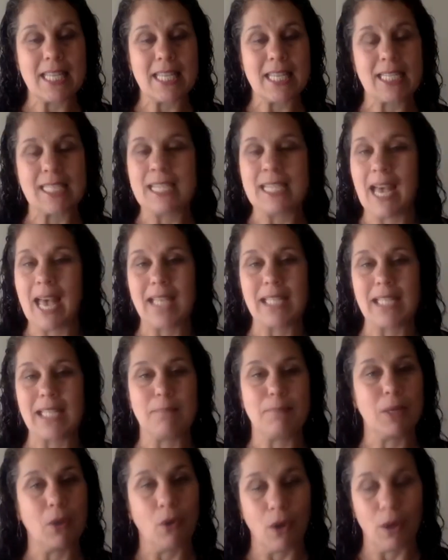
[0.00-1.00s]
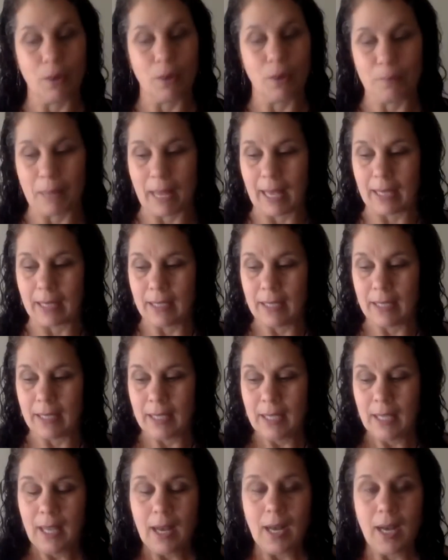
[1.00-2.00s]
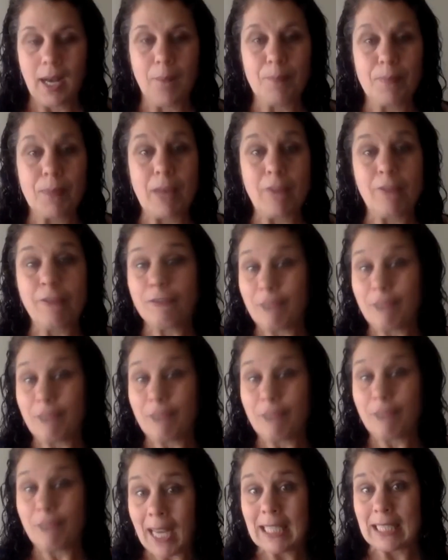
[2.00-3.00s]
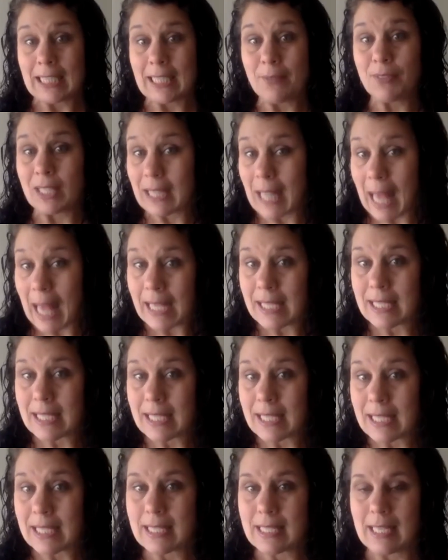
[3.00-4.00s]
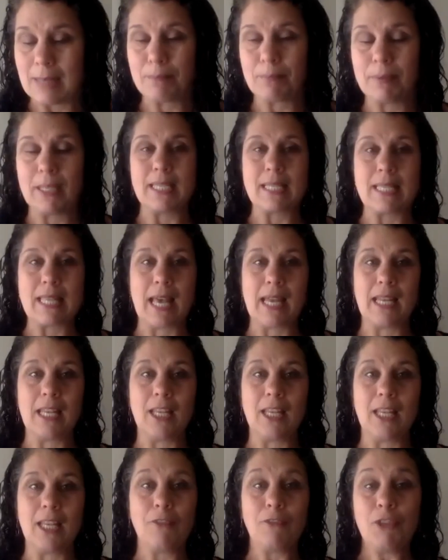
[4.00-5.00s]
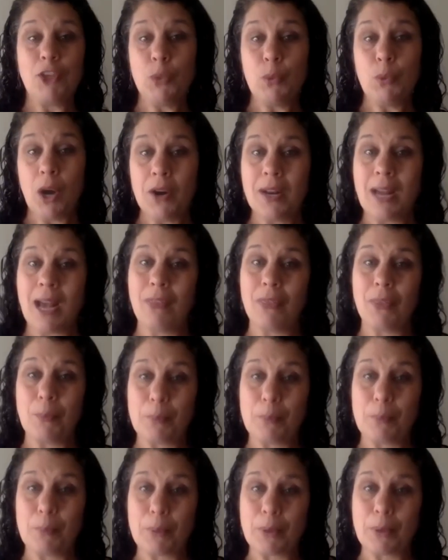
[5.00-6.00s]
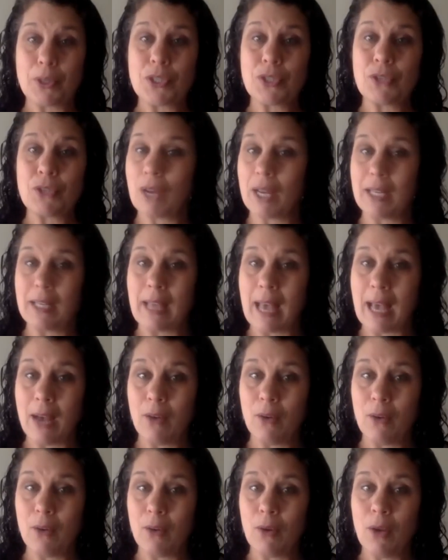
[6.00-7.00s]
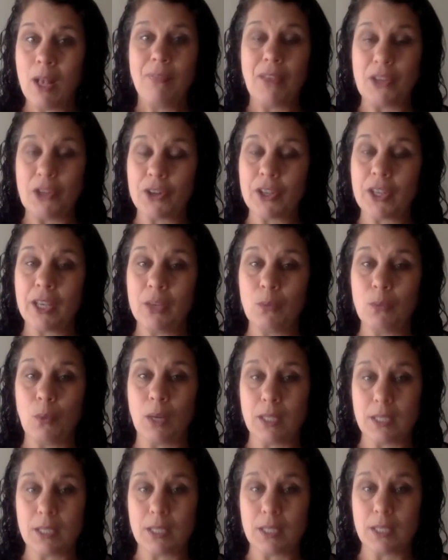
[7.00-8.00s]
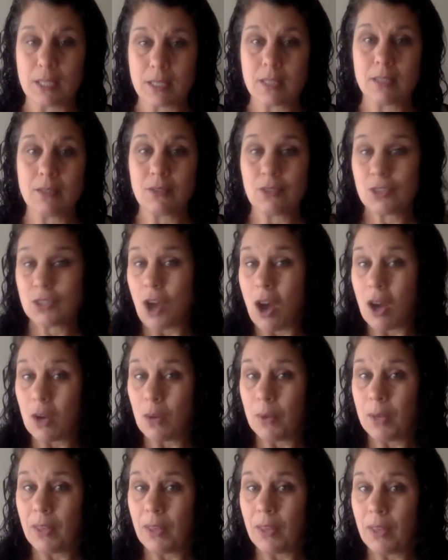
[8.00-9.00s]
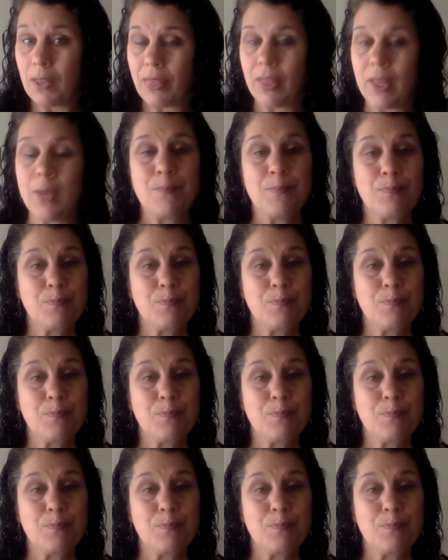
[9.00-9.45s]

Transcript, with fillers: that it's not hasn't been all bad um, and finally the last tip is that if you are not the person right now that your kid wants to talk with